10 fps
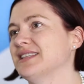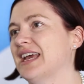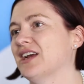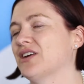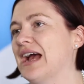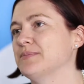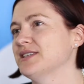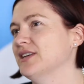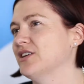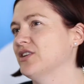They're
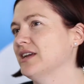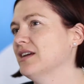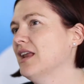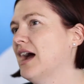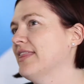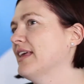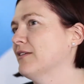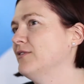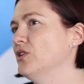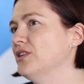absolutely critical. I think a
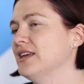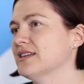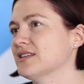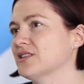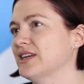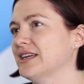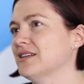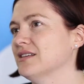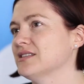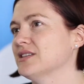few things are
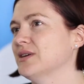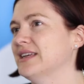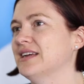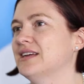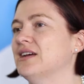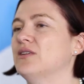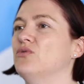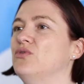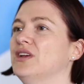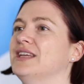critical to
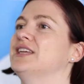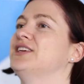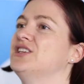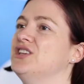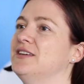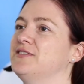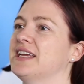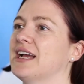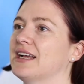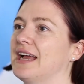really
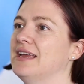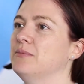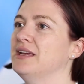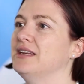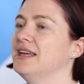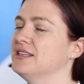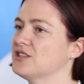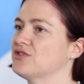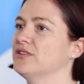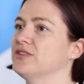lifting our game in
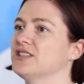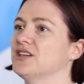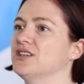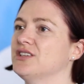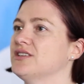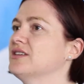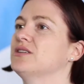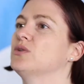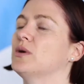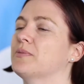industry research
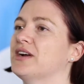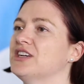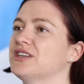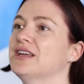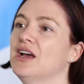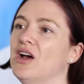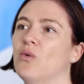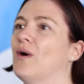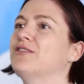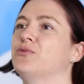cooperation.
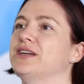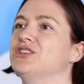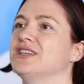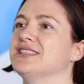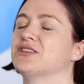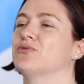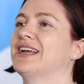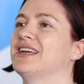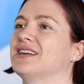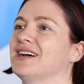One of which is to
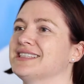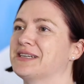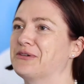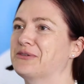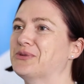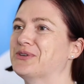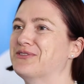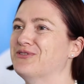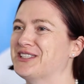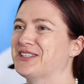recognise and reward
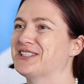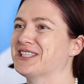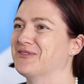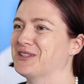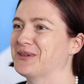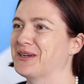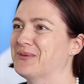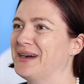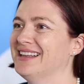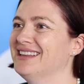researchers for doing it
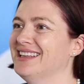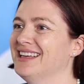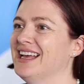well.